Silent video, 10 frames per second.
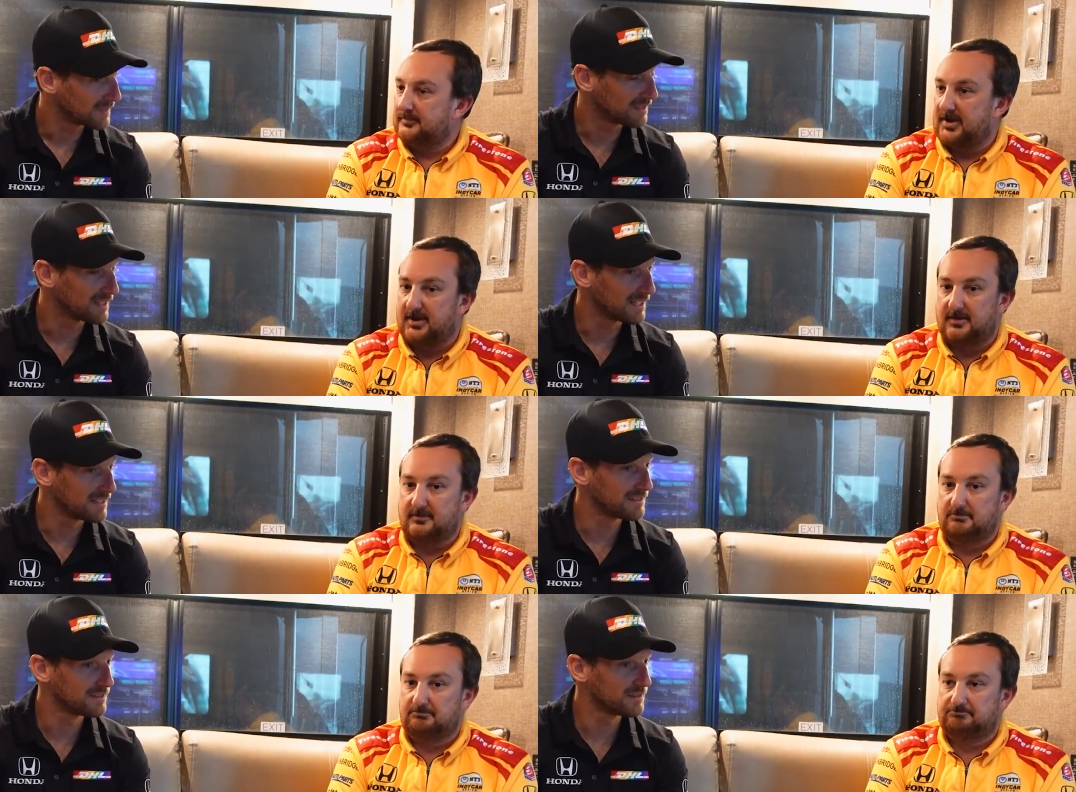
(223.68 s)
Speaker 1: And
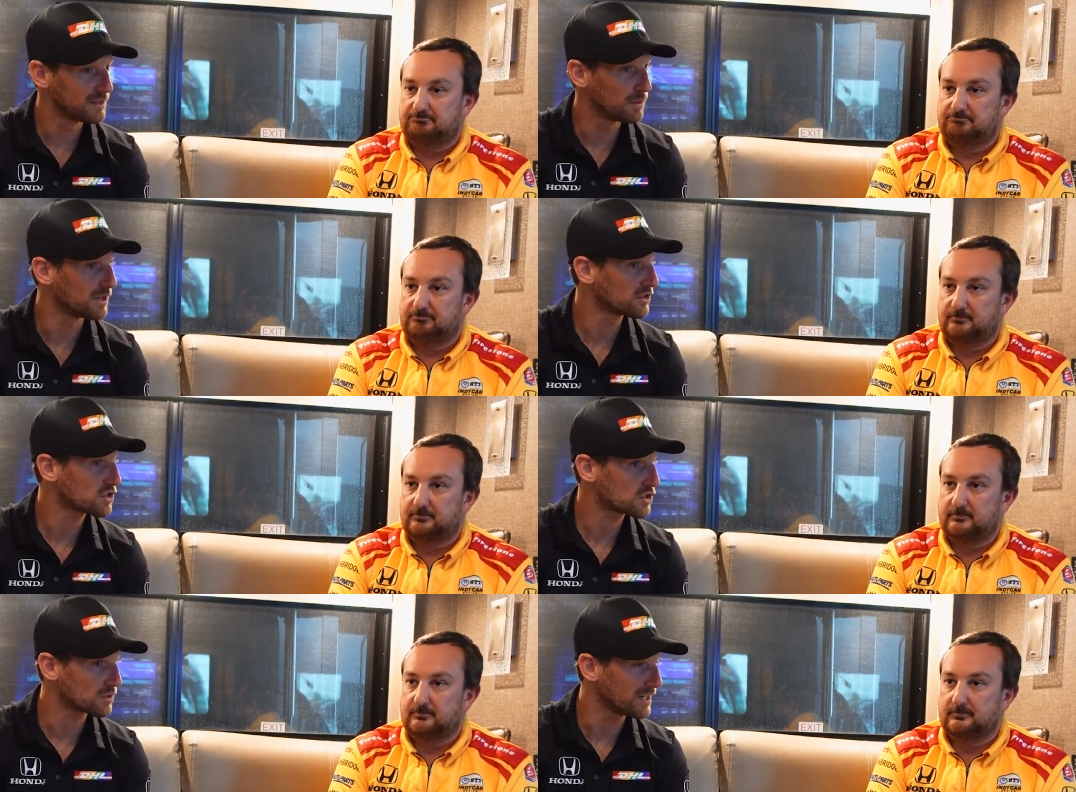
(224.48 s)
then you went
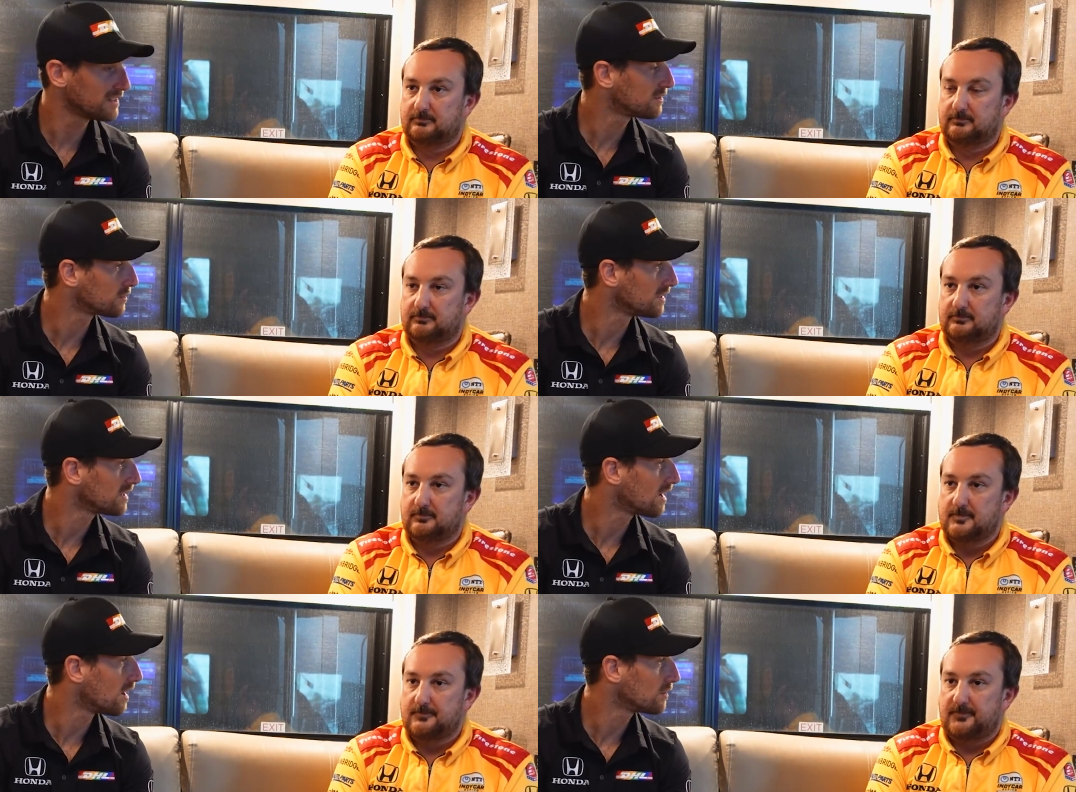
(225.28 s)
straight into
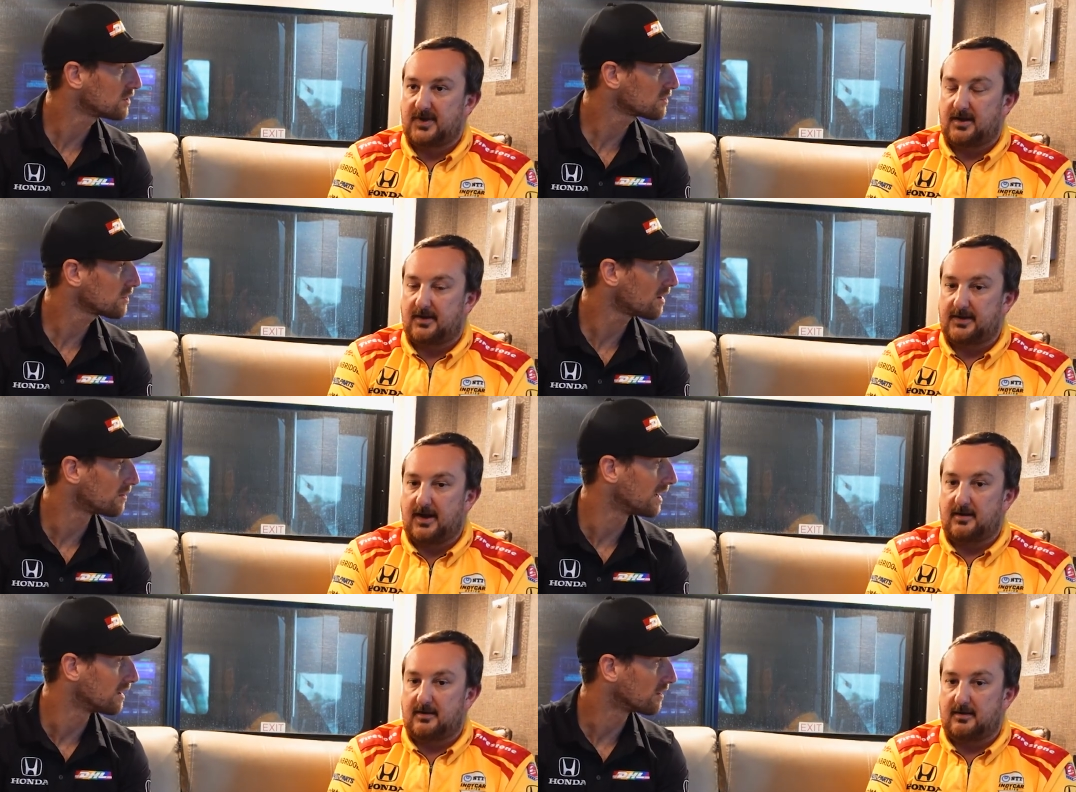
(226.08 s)
IndyCar, which is quite
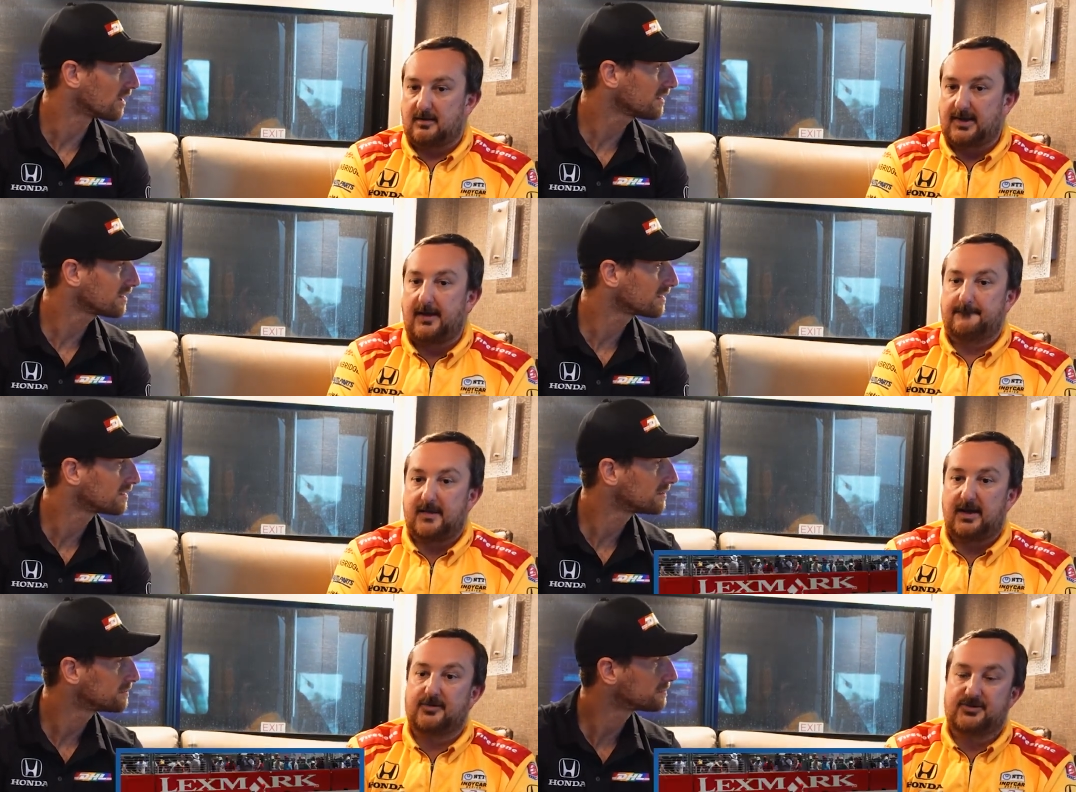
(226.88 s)
Speaker 2: yeah. rare, right? Yeah,
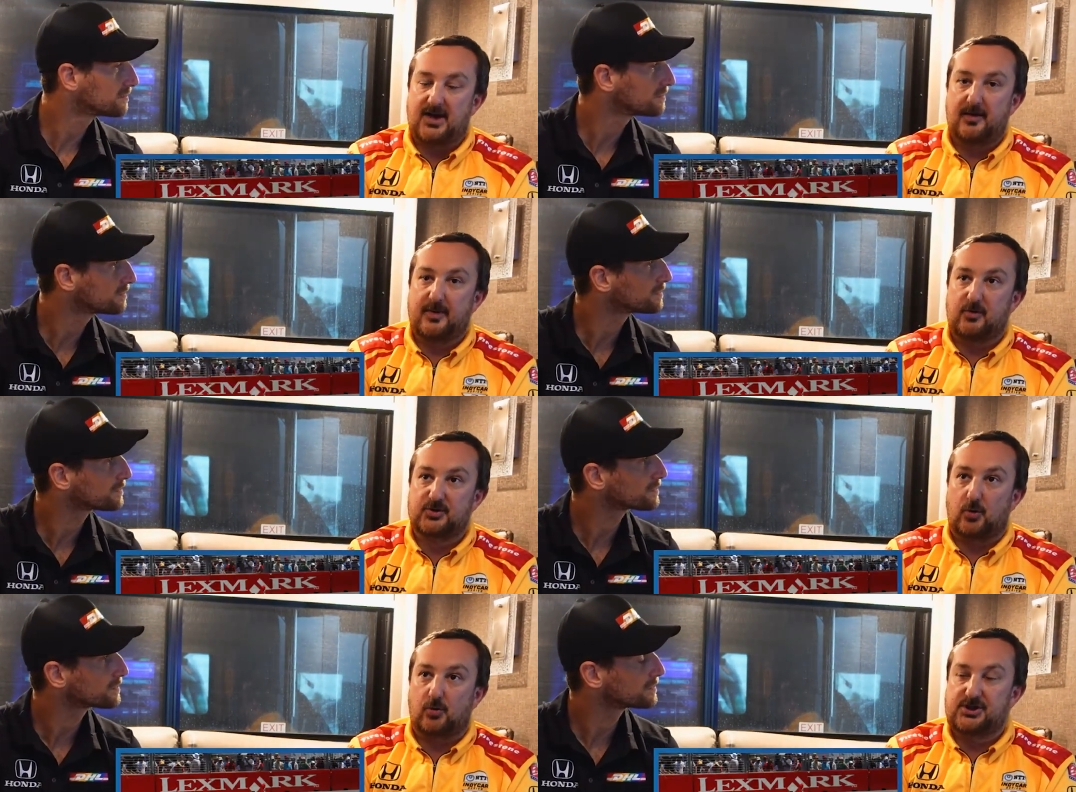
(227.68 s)
at the time it
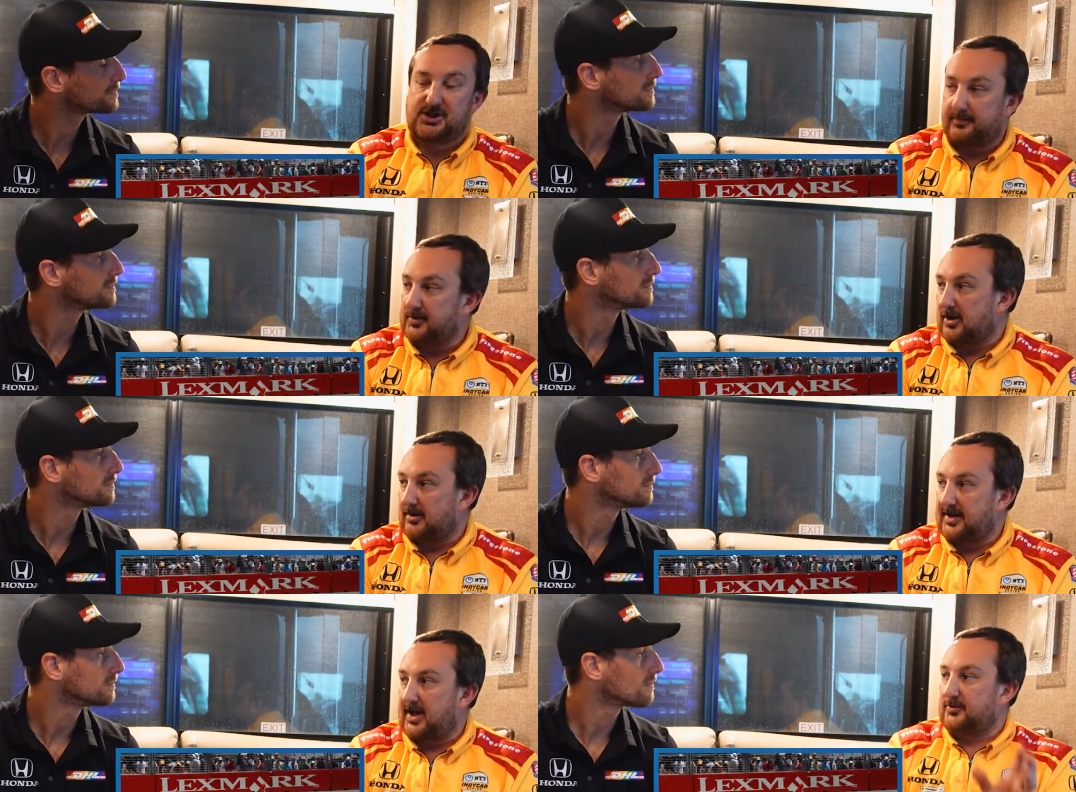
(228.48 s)
was called Champ
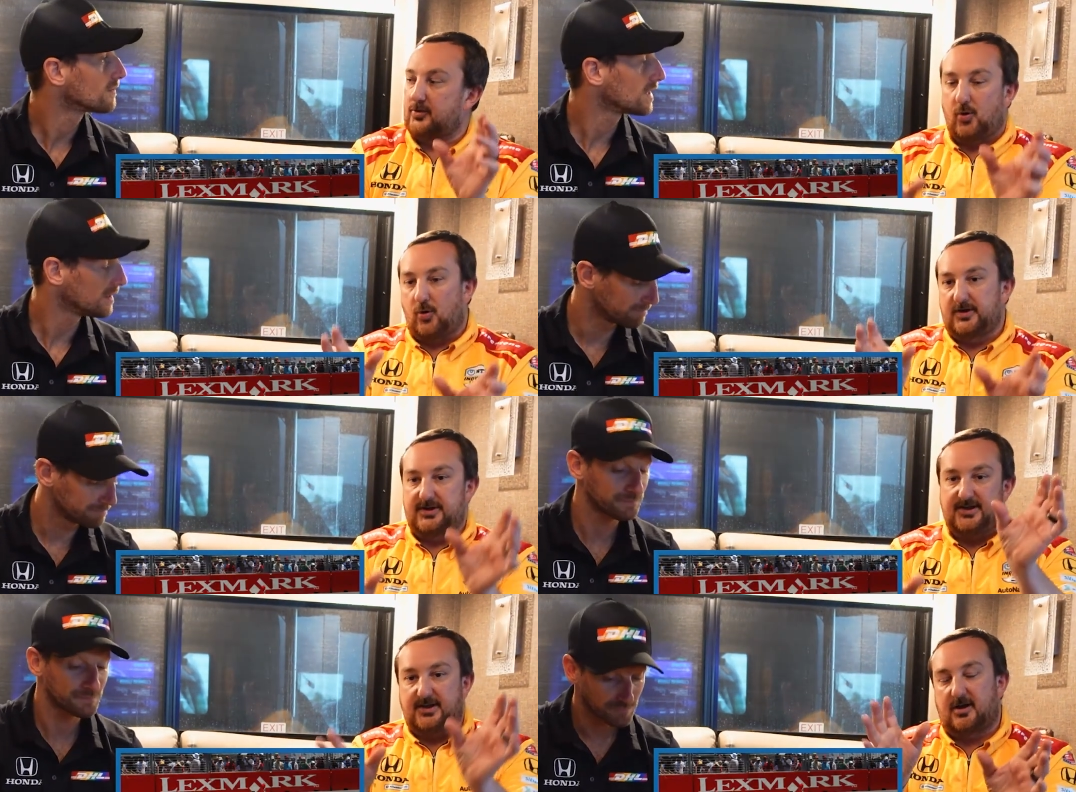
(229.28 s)
Car. They had the whole
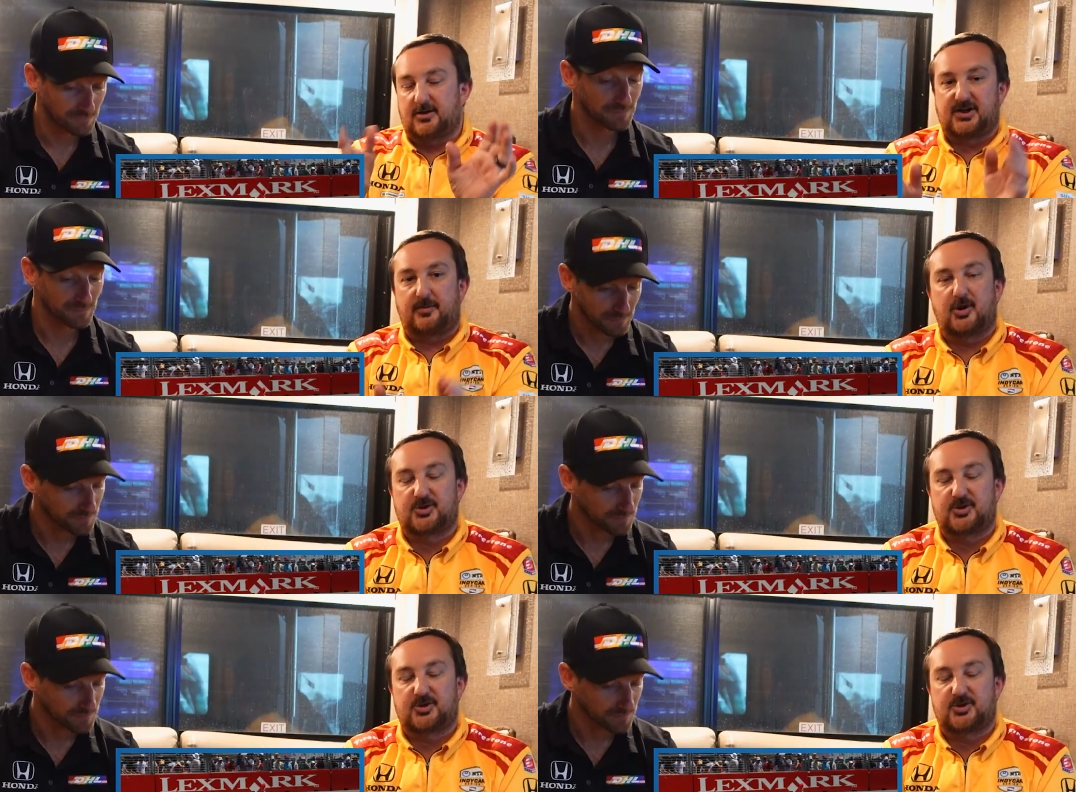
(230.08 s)
IndyCar Champ Car